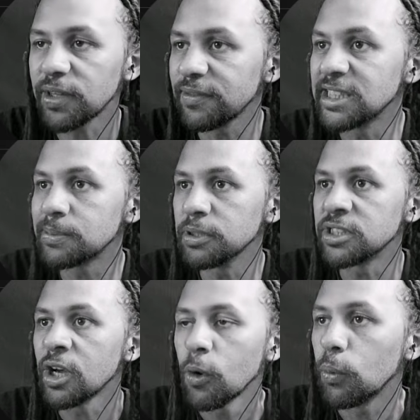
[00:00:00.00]
of other
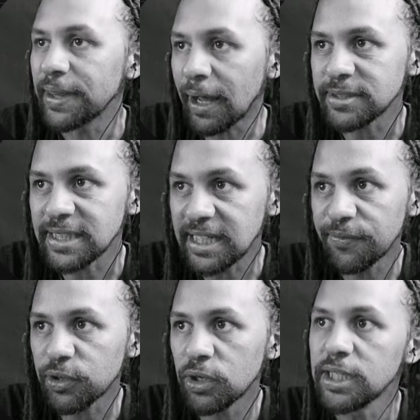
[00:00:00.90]
instruments without
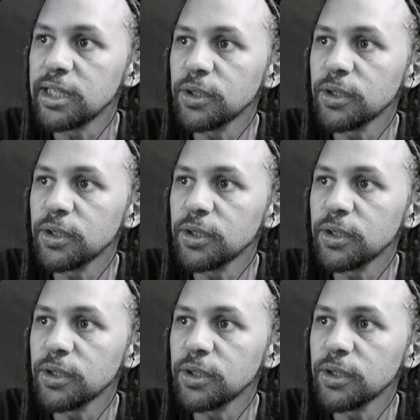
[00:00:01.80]
significantly